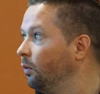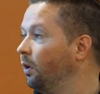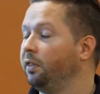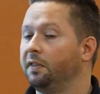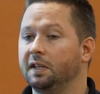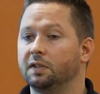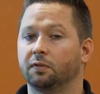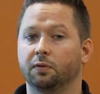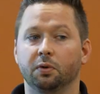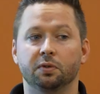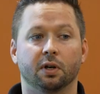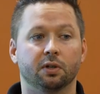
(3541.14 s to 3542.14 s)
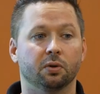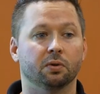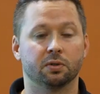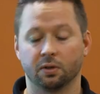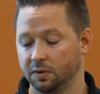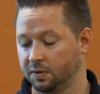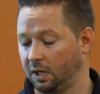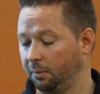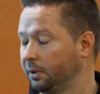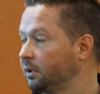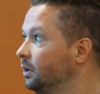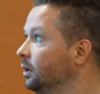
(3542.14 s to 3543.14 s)
what these foods are doing to our
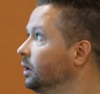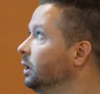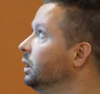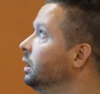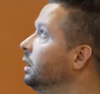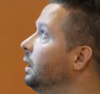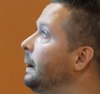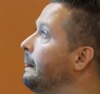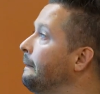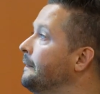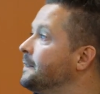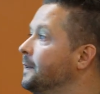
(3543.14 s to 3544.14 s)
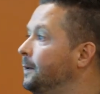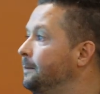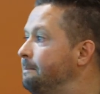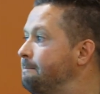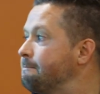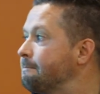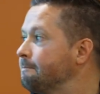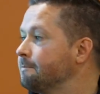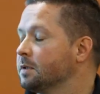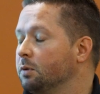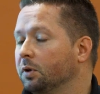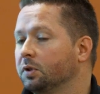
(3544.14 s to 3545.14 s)
stomach. So
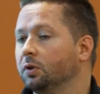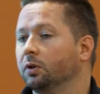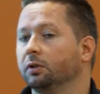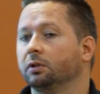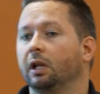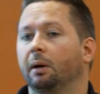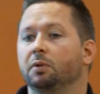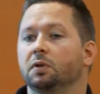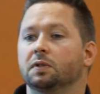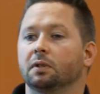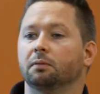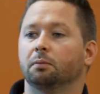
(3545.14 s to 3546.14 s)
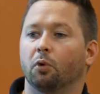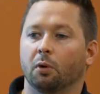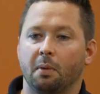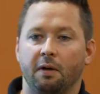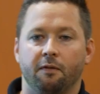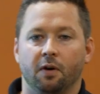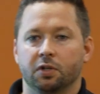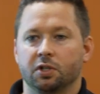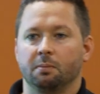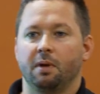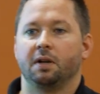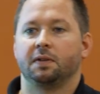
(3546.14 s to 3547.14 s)
we're doing, I'm using more of my
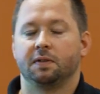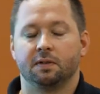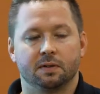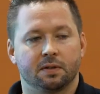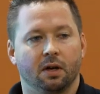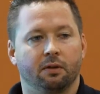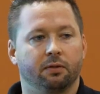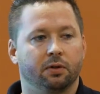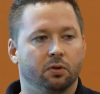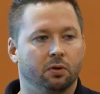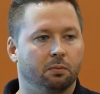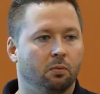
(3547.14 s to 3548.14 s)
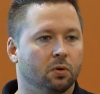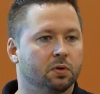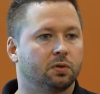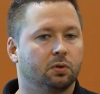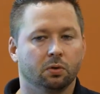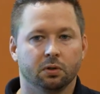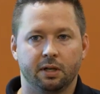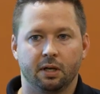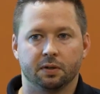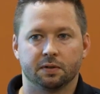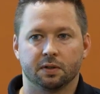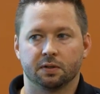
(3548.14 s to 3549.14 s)
functional medicine stuff. We're doing more stool
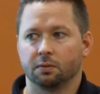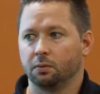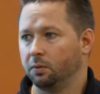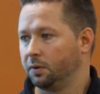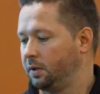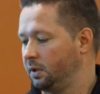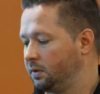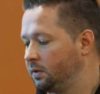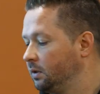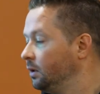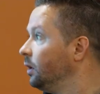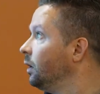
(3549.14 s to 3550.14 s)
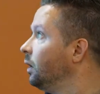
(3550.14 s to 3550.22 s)
analysis with these